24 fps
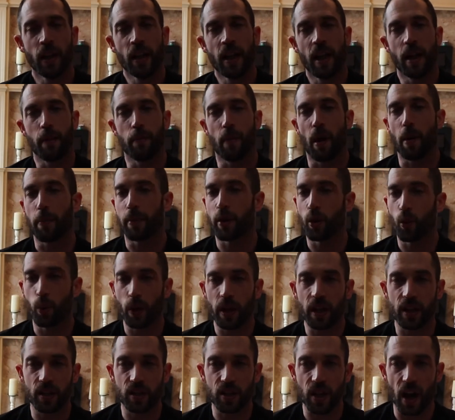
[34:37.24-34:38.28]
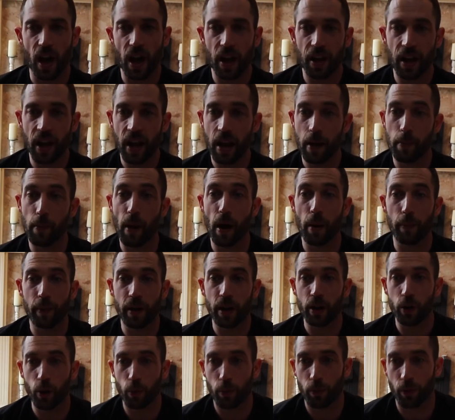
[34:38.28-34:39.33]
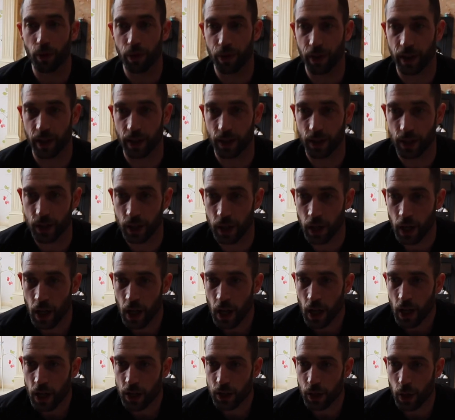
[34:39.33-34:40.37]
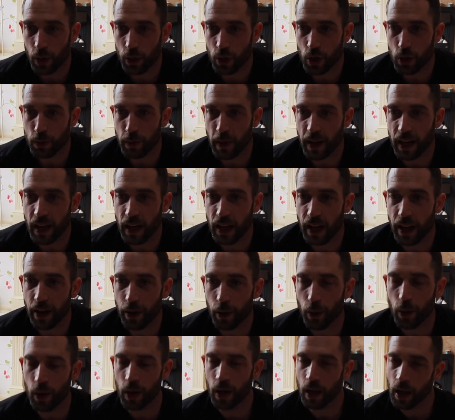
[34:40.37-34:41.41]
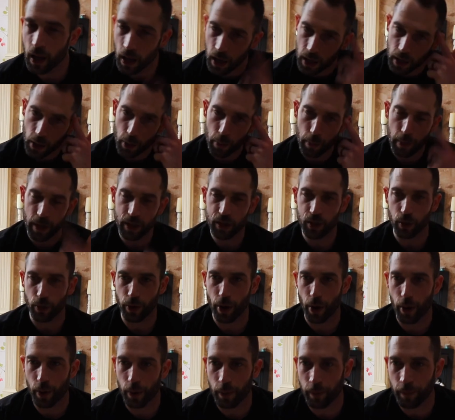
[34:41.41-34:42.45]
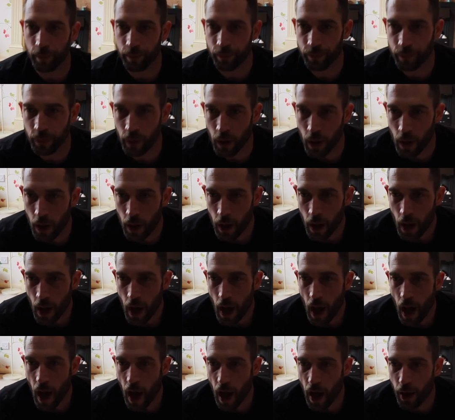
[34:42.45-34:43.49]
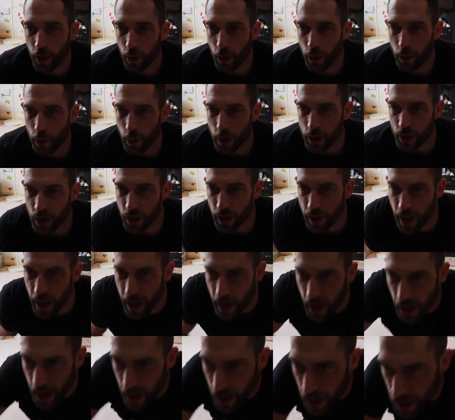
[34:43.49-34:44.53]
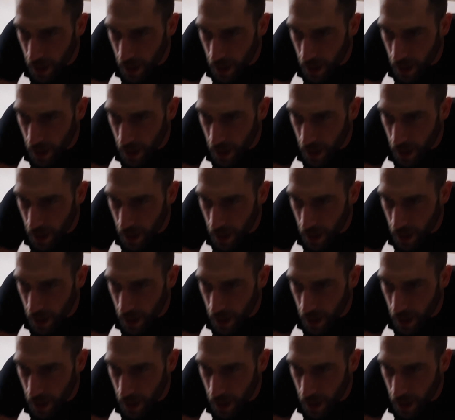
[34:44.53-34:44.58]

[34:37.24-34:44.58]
It might be a weaker side. It might be a number of things. So just make a little mental note. Another question there.